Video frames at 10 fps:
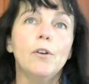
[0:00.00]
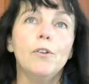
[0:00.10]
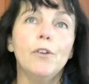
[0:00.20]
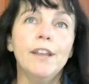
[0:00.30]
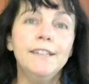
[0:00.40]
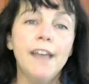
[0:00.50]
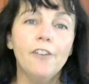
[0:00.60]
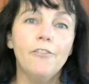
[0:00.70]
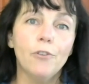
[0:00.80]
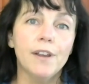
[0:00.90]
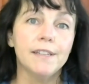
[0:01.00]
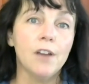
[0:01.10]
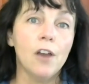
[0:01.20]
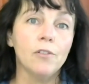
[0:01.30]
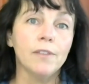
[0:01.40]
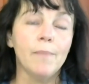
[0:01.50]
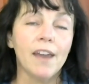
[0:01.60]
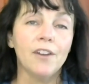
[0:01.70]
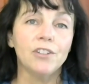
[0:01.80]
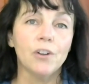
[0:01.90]
intact forests not only
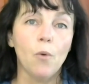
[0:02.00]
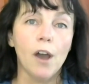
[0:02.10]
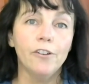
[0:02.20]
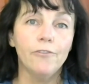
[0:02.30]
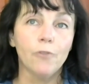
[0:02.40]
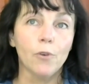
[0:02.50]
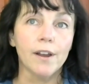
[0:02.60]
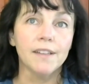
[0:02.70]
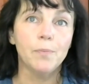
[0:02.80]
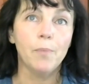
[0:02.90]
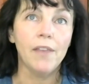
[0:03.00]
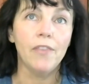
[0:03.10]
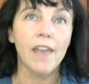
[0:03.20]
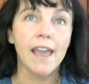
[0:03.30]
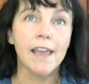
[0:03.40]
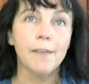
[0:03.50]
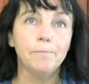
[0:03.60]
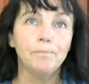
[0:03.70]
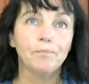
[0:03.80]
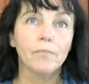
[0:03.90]
manage our water for us, but they
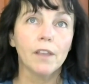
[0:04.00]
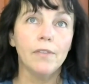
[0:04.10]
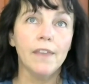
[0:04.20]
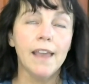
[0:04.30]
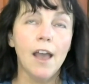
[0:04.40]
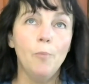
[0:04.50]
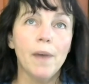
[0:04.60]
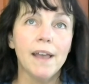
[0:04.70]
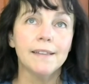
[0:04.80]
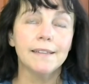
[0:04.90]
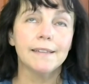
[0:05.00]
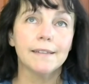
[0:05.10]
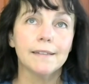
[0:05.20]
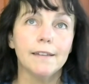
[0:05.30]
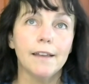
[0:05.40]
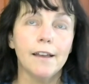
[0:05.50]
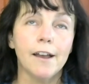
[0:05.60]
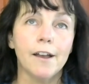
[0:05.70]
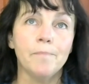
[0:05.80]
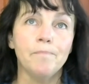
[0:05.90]
help us,
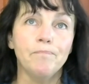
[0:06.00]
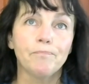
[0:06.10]
they